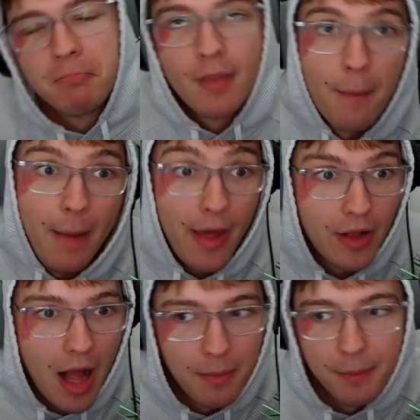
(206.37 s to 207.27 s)
buy the
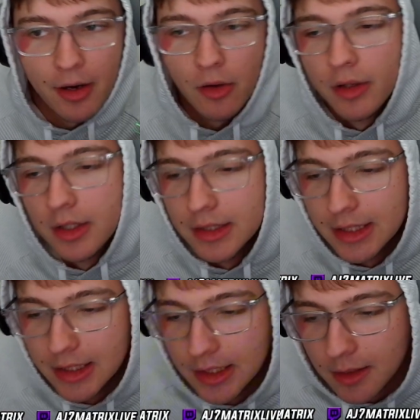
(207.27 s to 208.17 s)
Goblin Barrel.
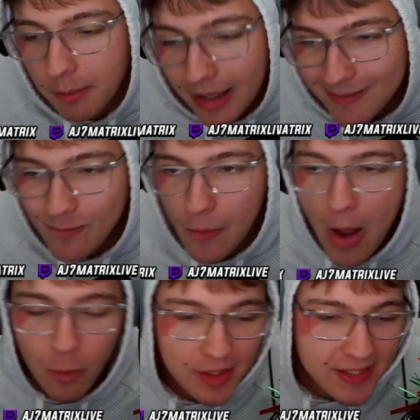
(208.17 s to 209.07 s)
But I
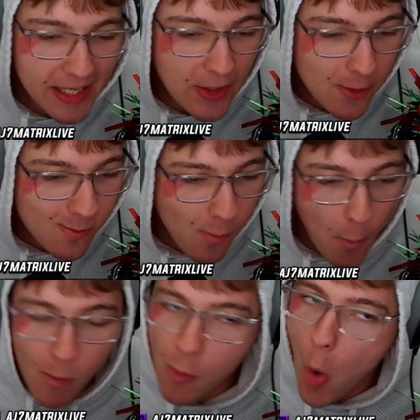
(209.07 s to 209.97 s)
will say, though,
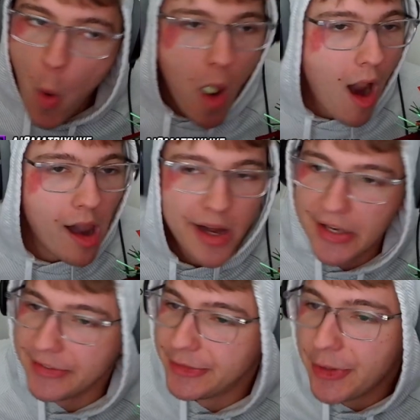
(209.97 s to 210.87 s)

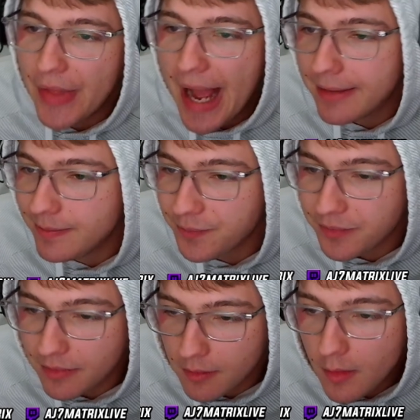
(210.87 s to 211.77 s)
dude,
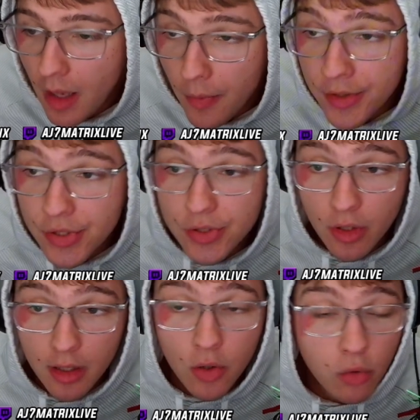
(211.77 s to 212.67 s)
this is
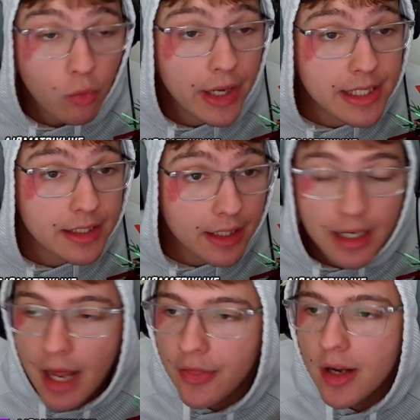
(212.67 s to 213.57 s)
crazy. And I
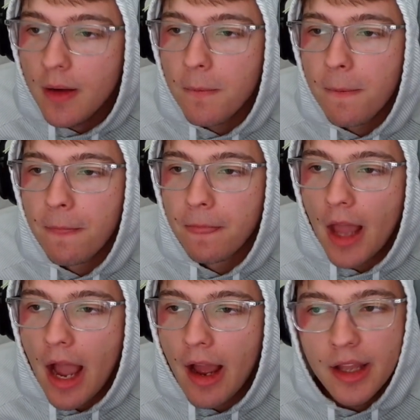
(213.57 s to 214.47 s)
think
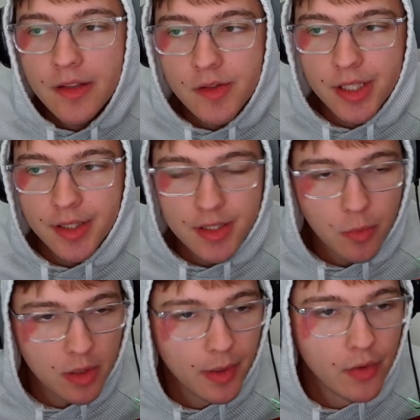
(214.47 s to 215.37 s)
I even said this to one of
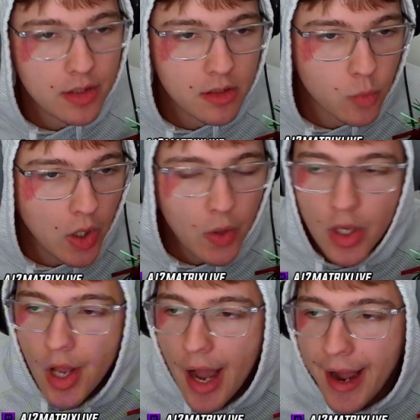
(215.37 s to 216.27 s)
my friends as well.
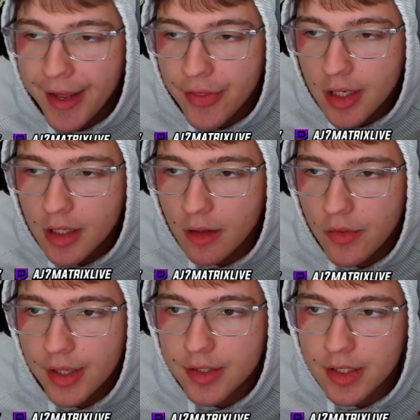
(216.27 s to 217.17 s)
I think
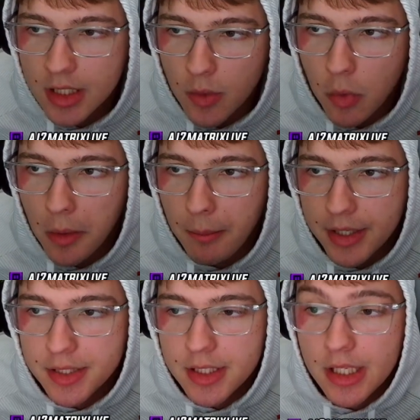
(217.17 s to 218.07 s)
this hero
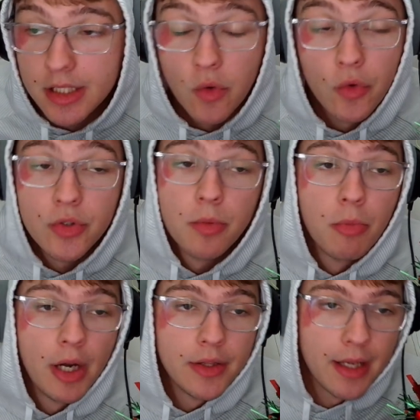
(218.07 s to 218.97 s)
Muskie is going to
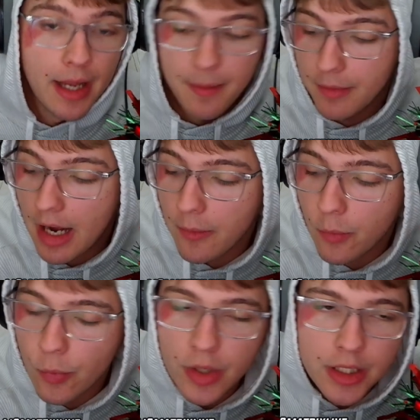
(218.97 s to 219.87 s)
break the game. I
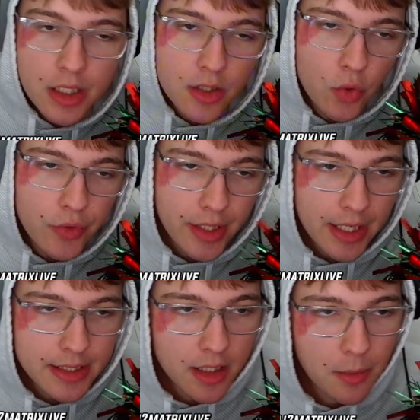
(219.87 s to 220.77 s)
really think it's
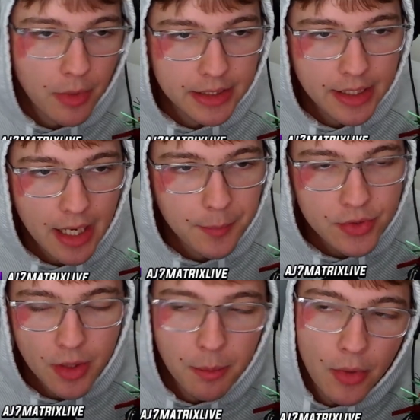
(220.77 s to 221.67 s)
going to break the game at
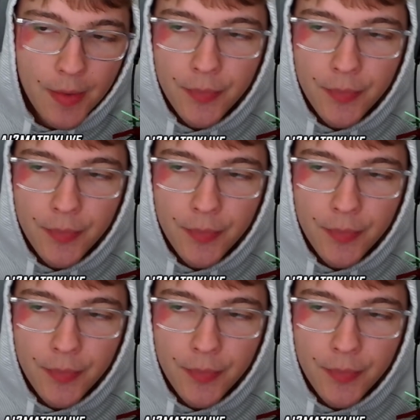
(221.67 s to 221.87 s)
some point.